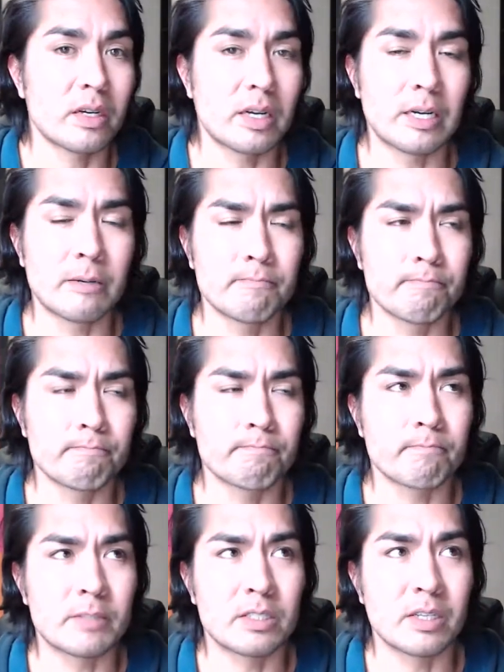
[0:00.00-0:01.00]
Um,
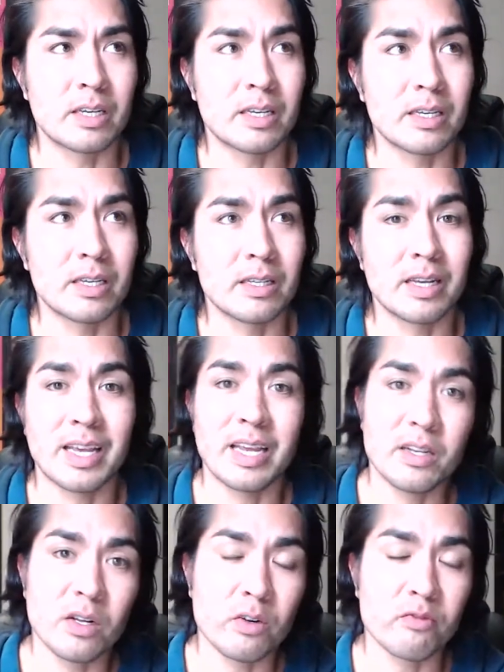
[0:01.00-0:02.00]
say like eight
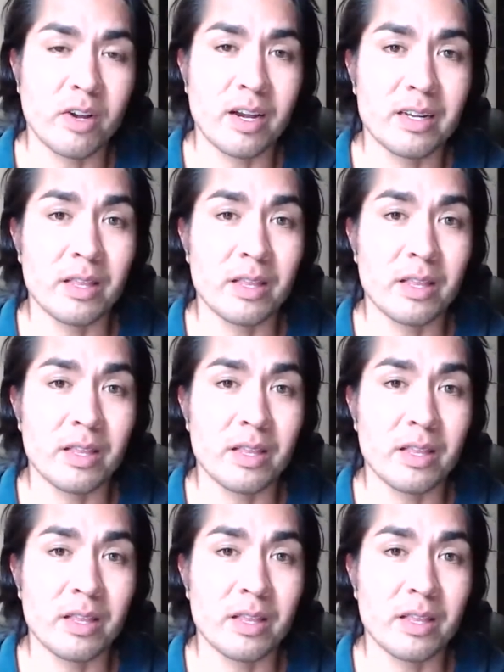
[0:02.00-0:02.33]
dollar find.